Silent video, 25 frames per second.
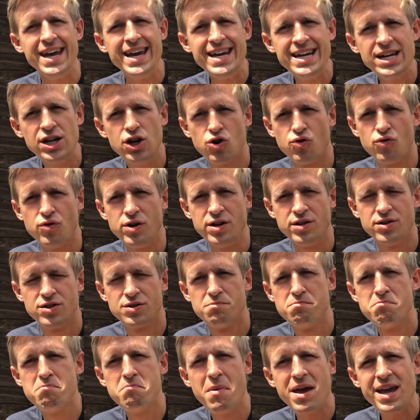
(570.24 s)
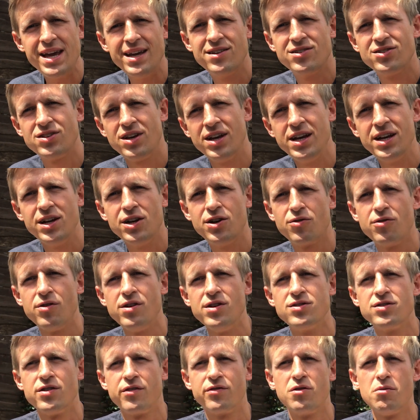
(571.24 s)

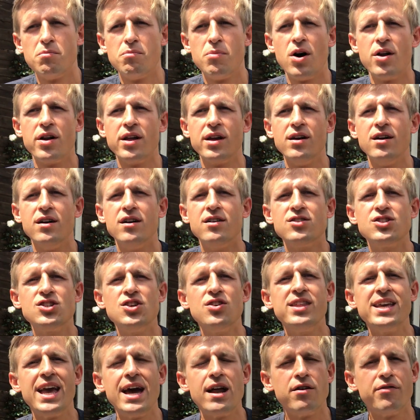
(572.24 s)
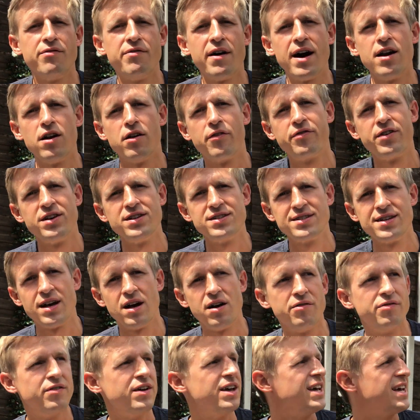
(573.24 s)
increase of the body unto the edifying of
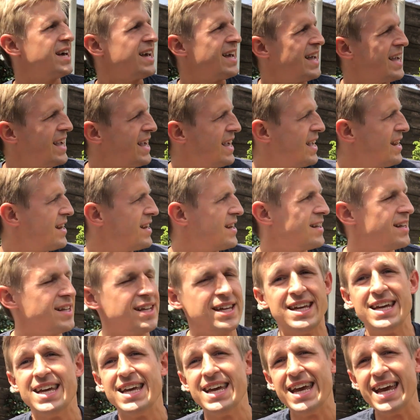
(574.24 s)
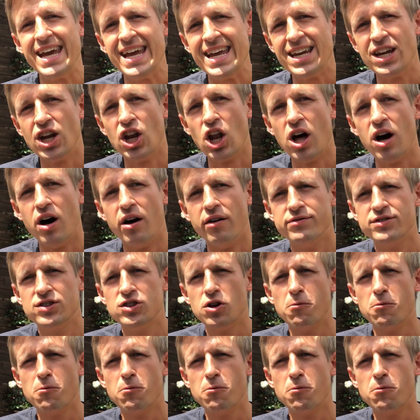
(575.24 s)
itself in love.